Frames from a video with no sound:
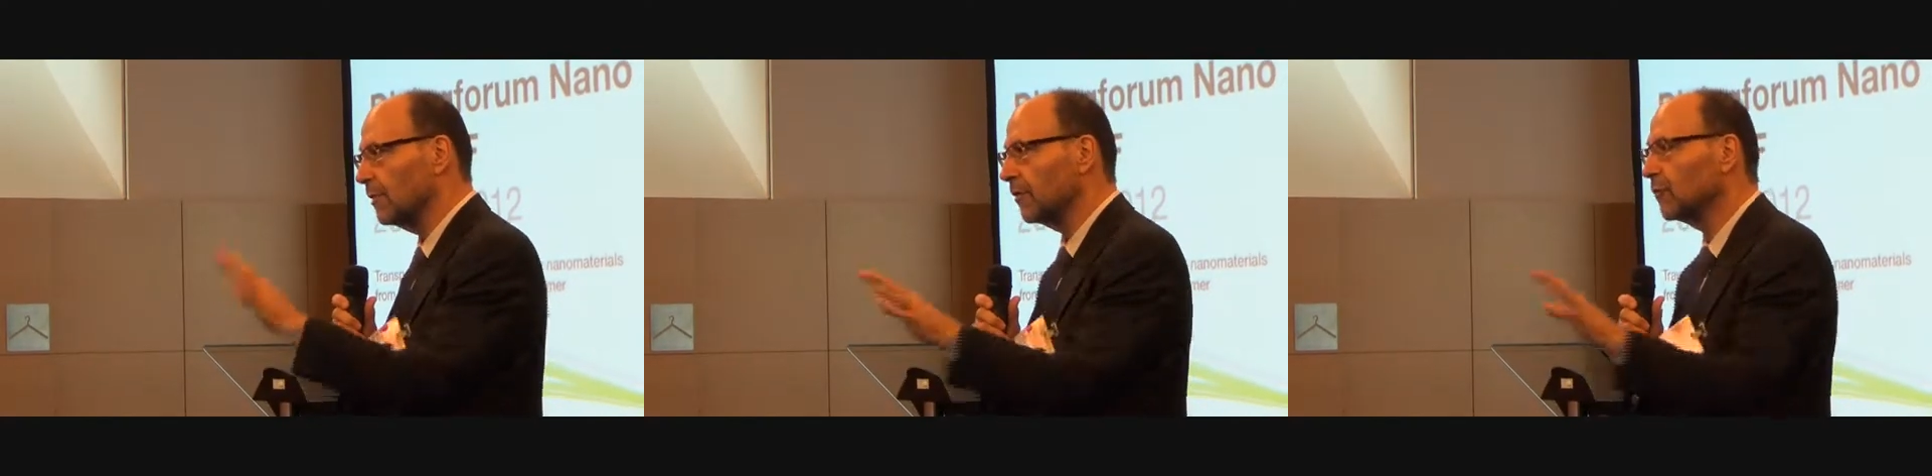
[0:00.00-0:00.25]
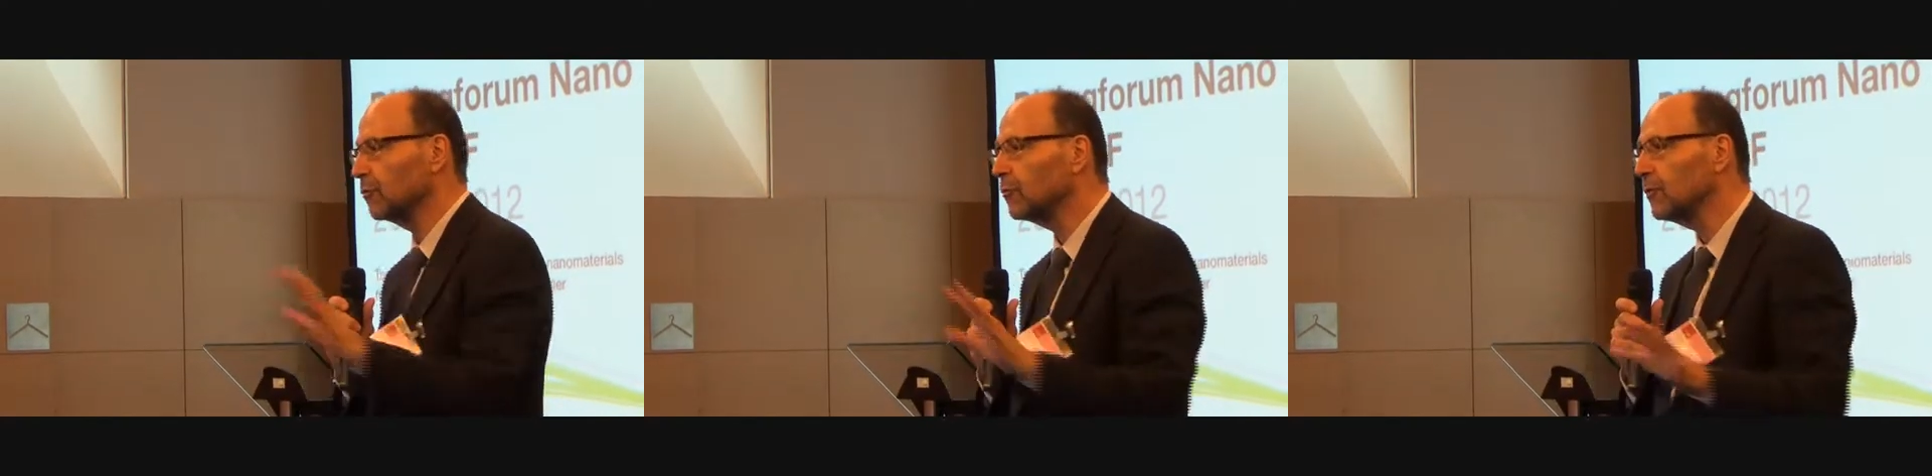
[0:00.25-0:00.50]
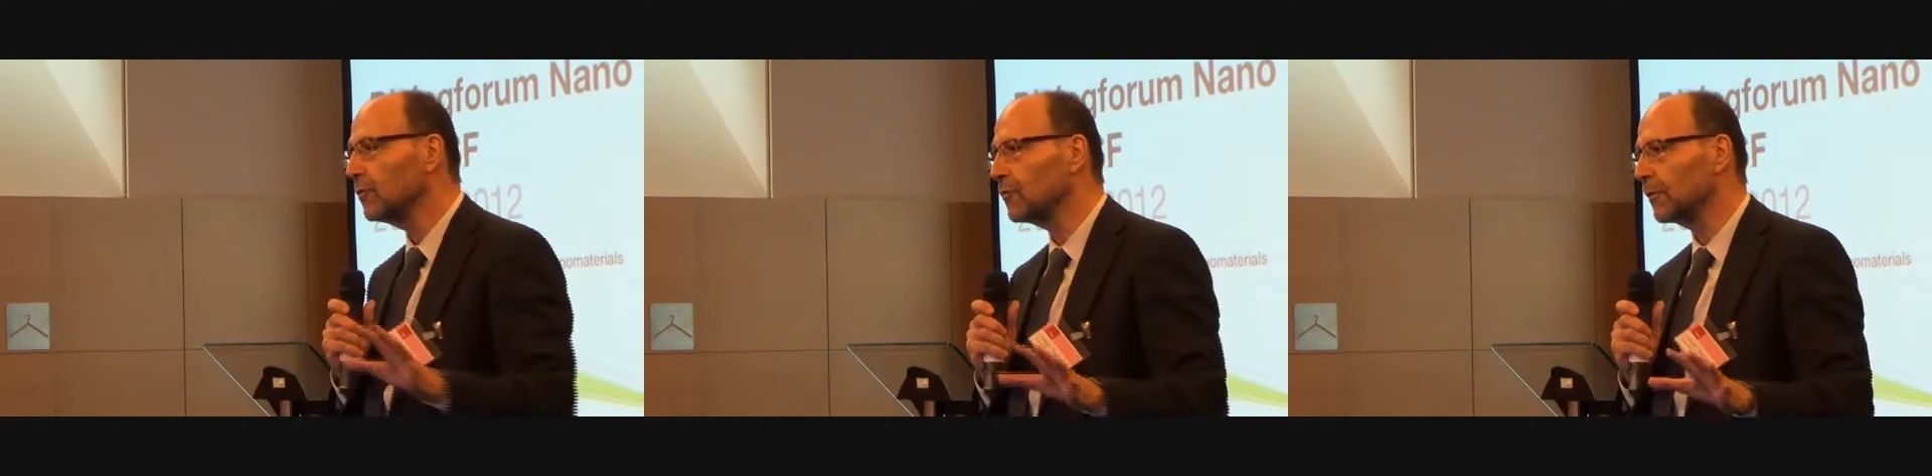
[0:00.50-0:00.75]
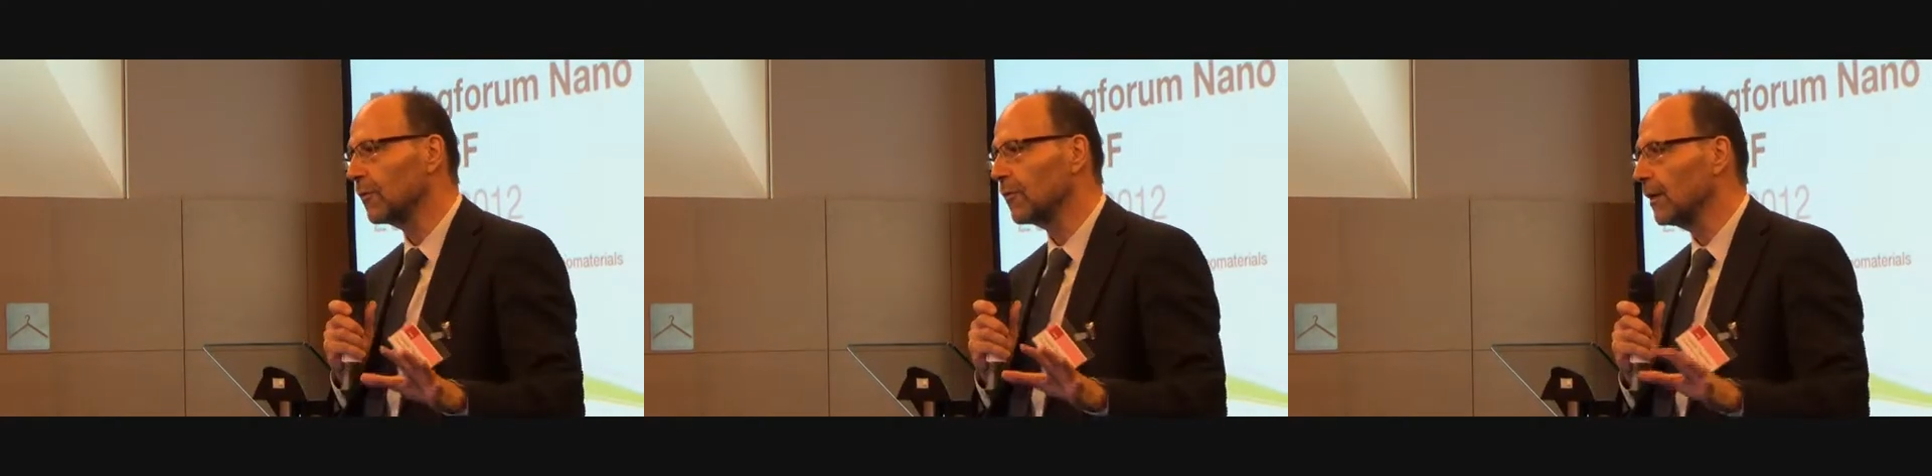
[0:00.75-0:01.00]
These are two
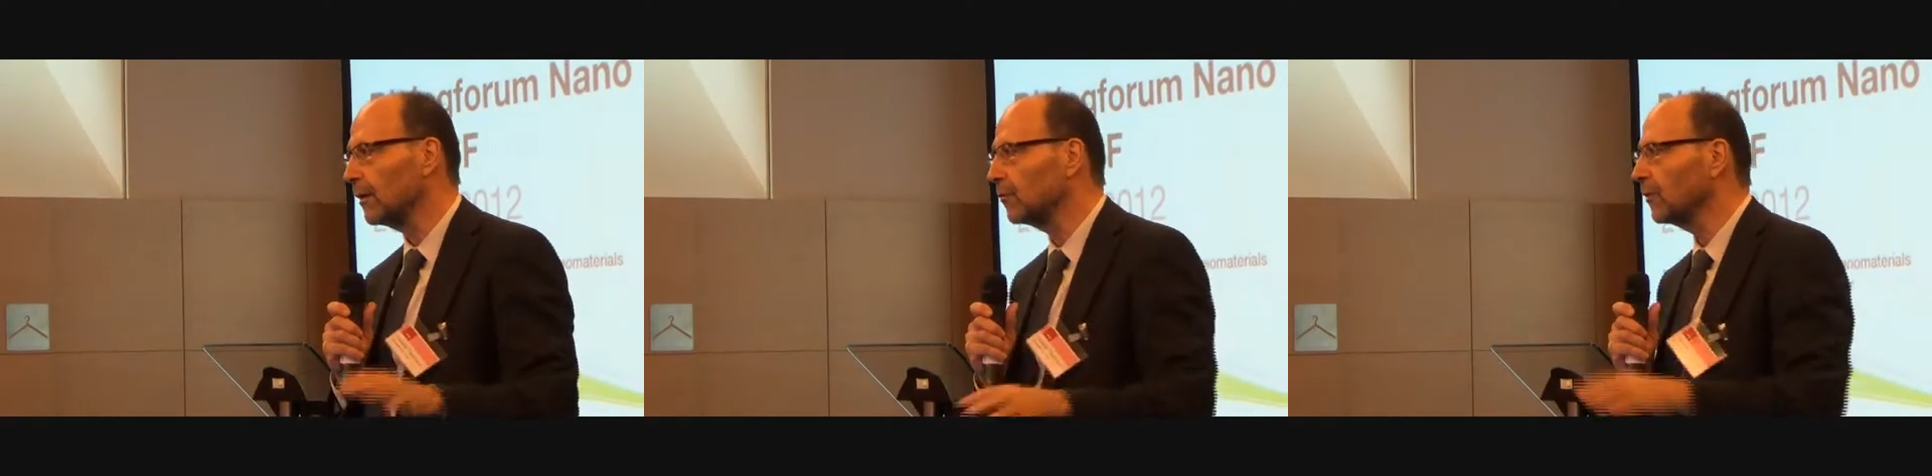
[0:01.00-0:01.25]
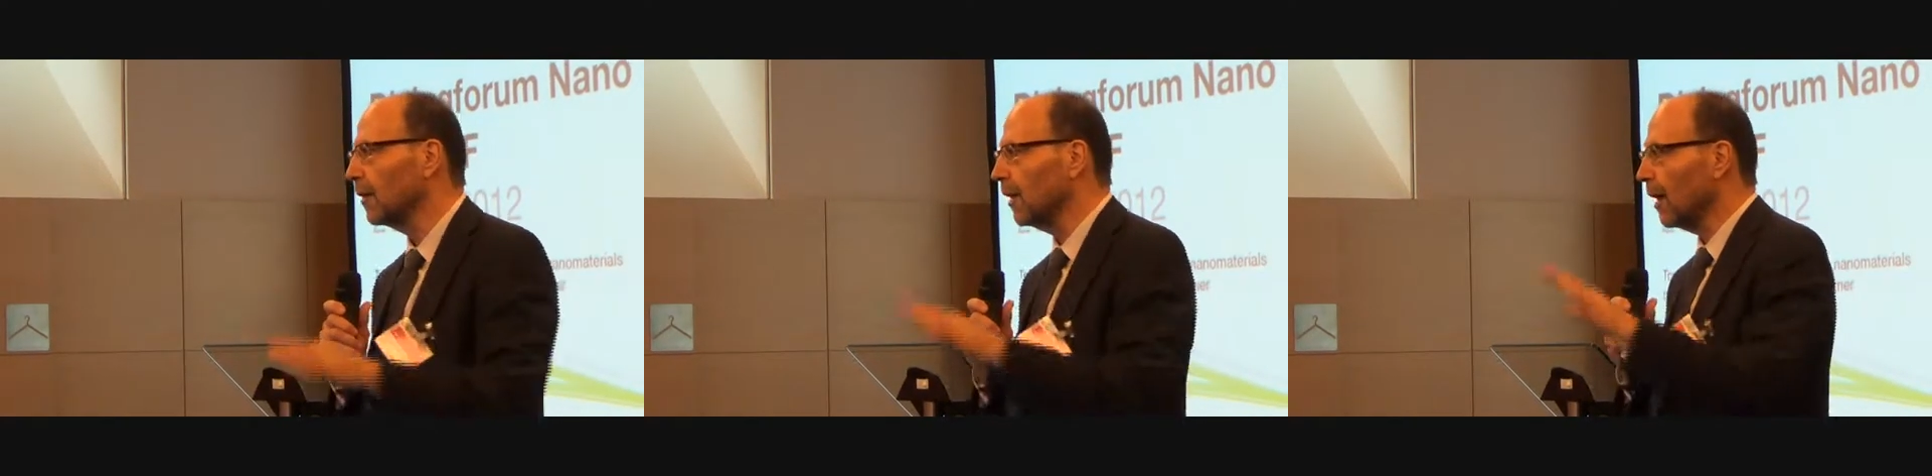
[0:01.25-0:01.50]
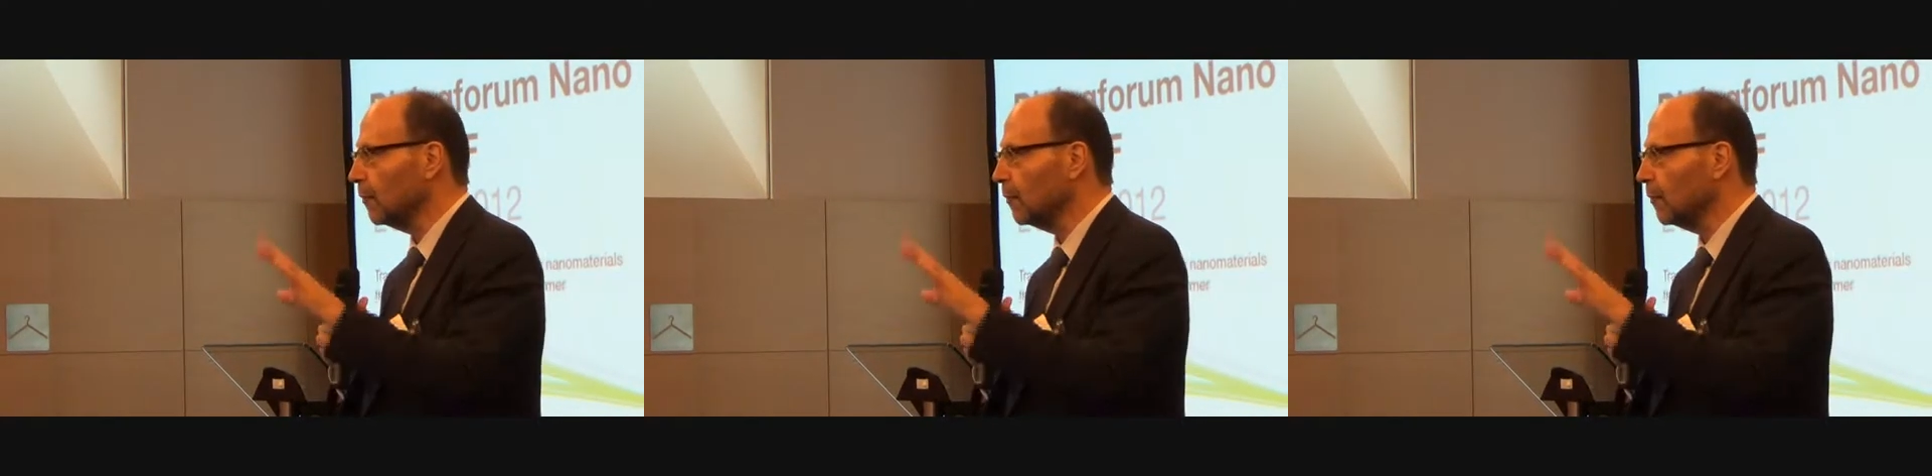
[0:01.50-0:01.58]
different things,